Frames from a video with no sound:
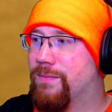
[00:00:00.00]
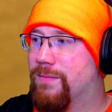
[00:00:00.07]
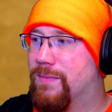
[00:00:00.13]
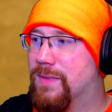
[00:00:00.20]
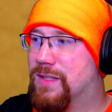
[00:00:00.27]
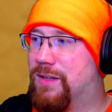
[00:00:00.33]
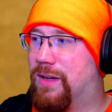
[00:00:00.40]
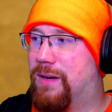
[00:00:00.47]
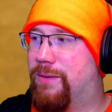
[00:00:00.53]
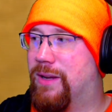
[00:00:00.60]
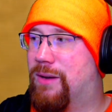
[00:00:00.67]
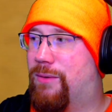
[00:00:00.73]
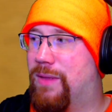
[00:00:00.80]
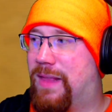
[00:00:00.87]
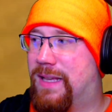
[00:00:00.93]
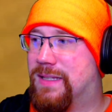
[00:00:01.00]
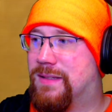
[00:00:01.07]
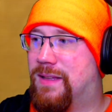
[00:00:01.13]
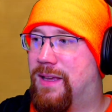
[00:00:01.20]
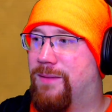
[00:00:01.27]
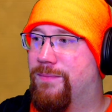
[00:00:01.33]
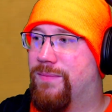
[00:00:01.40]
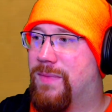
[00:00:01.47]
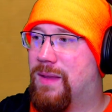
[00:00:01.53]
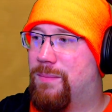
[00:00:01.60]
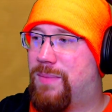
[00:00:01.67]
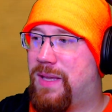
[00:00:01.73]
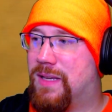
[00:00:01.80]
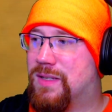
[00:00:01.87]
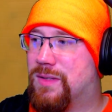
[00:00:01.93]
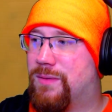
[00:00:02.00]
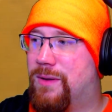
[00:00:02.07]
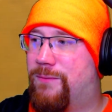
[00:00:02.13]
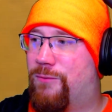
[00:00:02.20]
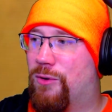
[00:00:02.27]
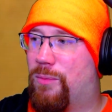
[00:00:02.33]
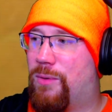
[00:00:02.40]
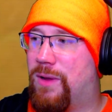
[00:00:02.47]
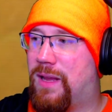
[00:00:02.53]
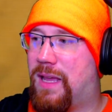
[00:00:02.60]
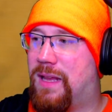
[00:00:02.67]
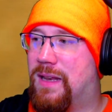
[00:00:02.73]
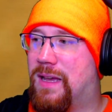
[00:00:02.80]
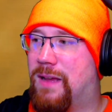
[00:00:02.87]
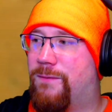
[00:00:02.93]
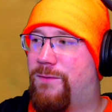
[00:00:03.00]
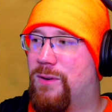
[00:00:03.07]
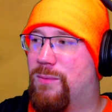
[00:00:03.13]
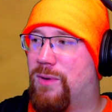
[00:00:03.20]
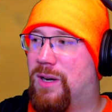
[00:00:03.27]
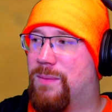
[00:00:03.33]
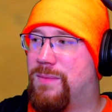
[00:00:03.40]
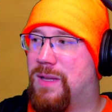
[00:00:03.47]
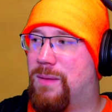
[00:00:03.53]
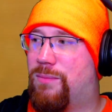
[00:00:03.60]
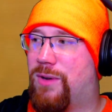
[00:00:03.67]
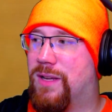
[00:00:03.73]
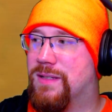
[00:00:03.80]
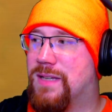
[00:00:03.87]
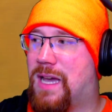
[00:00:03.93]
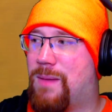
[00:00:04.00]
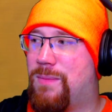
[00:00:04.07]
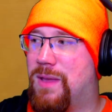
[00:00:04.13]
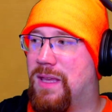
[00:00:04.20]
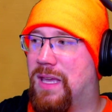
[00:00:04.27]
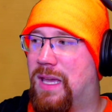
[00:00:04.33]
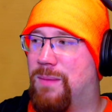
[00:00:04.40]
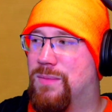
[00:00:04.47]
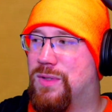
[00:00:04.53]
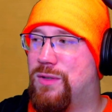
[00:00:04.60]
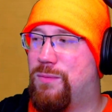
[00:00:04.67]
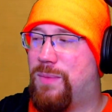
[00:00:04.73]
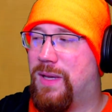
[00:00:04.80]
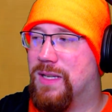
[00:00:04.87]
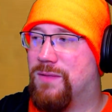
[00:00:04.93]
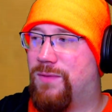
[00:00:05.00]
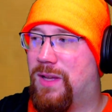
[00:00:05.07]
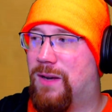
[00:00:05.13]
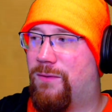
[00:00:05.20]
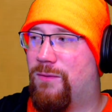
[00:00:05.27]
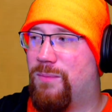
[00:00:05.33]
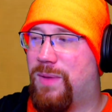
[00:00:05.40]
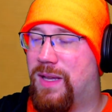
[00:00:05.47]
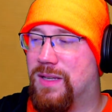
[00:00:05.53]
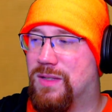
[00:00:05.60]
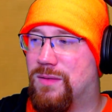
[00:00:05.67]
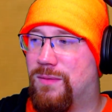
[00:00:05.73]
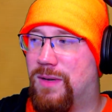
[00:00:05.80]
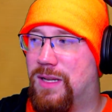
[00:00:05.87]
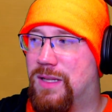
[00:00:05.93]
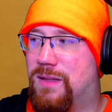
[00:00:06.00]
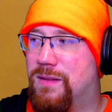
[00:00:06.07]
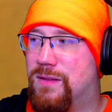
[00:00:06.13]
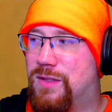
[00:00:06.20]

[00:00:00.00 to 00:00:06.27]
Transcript: So here we go, one last thing. PS3 4.89 firmware update breaks copying games to PS Vita from PS3